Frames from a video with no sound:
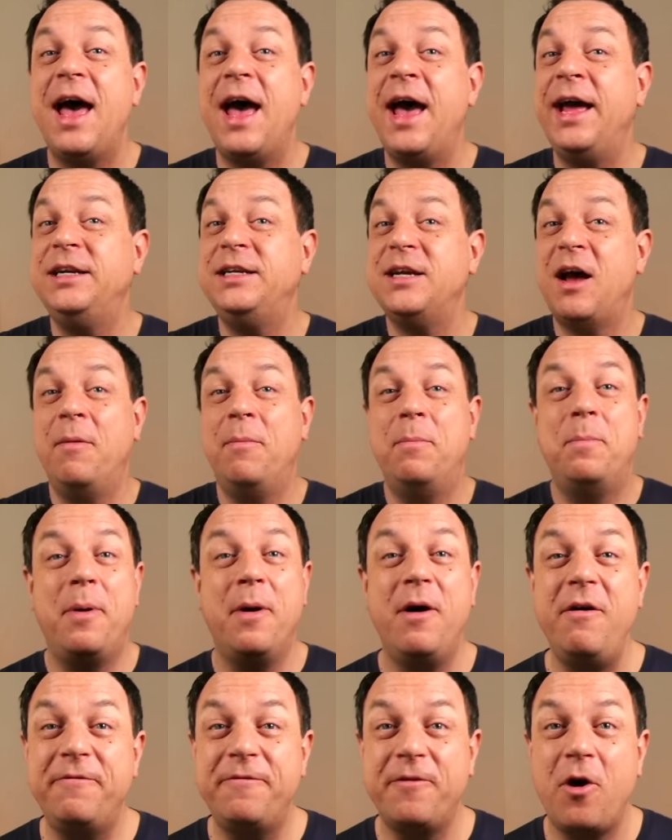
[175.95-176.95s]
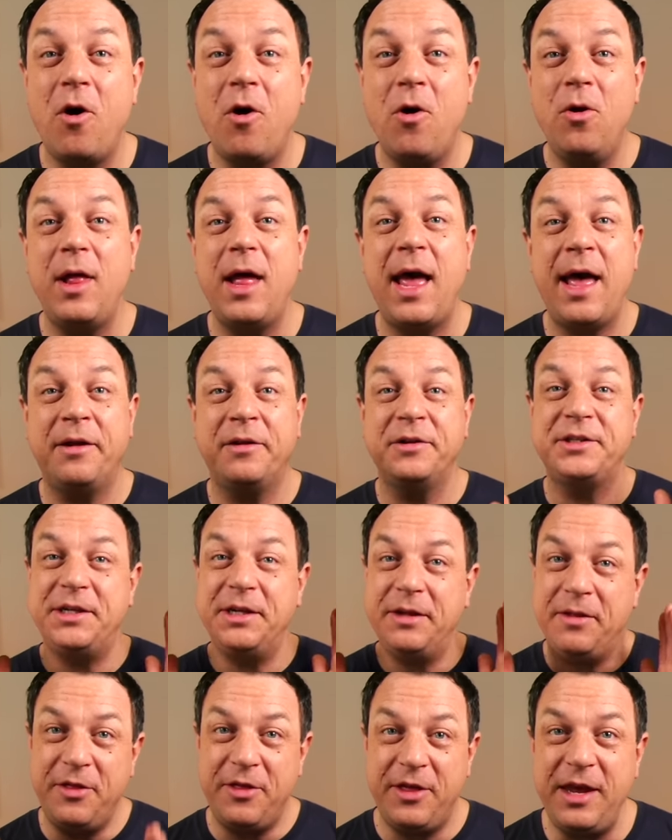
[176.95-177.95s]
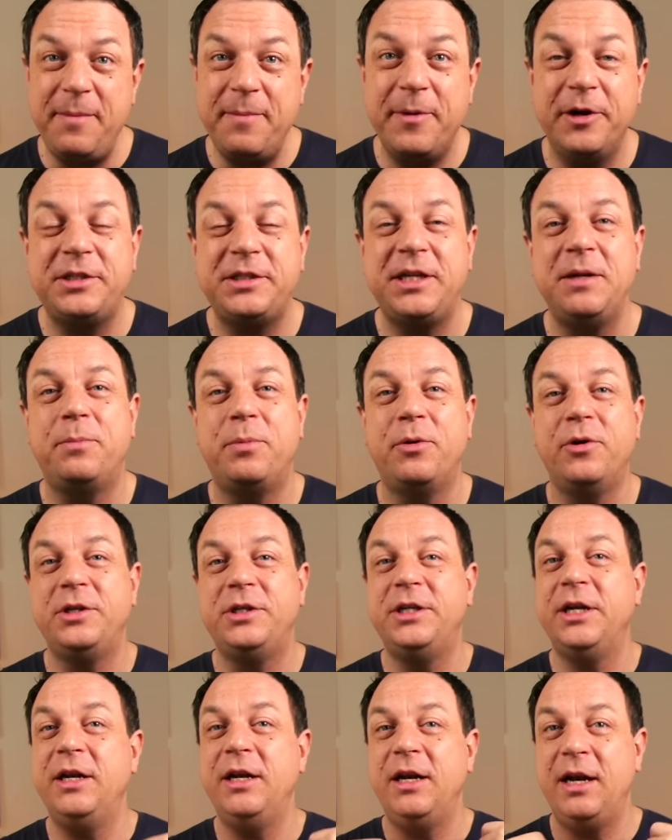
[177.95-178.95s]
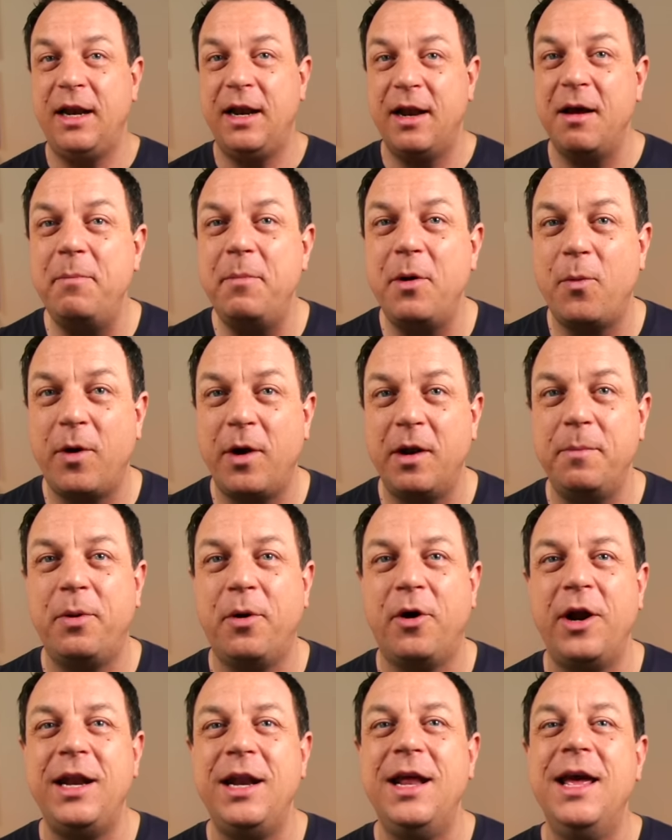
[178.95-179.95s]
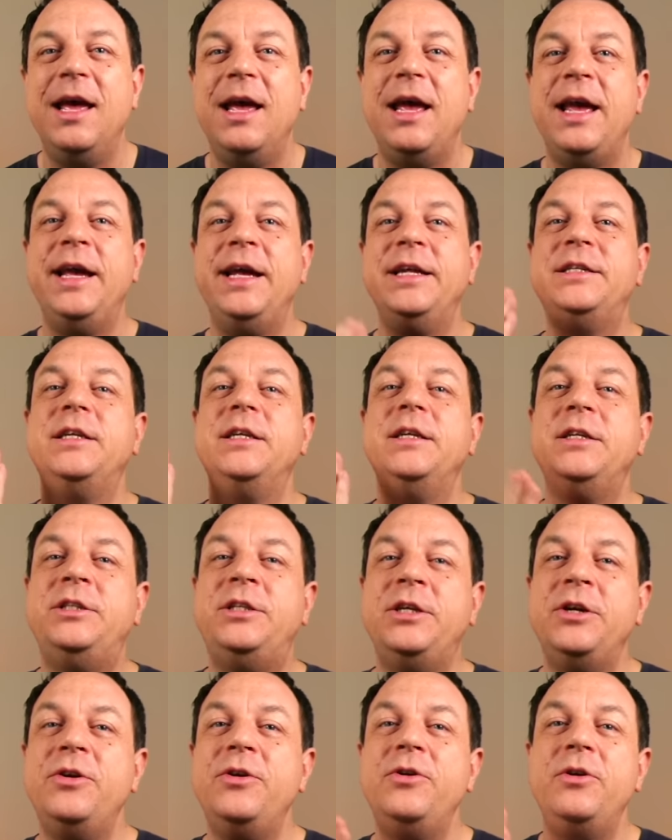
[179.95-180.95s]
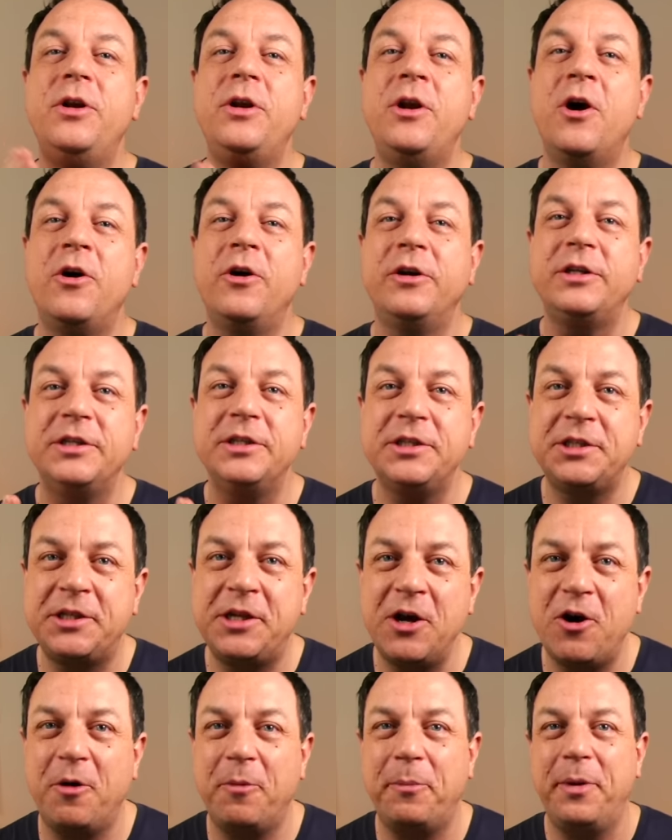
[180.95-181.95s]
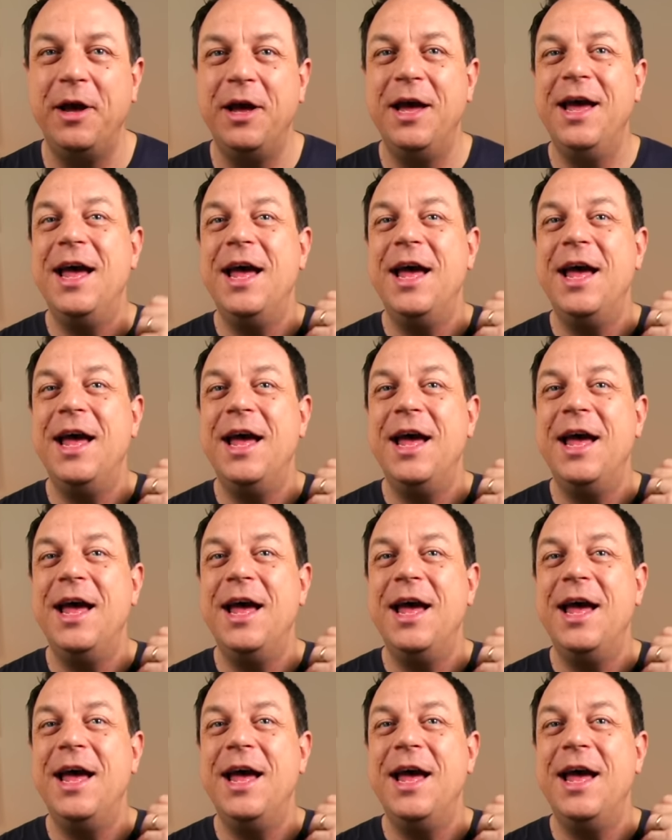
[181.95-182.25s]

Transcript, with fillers: and above all else, the most important number one point is do not stop.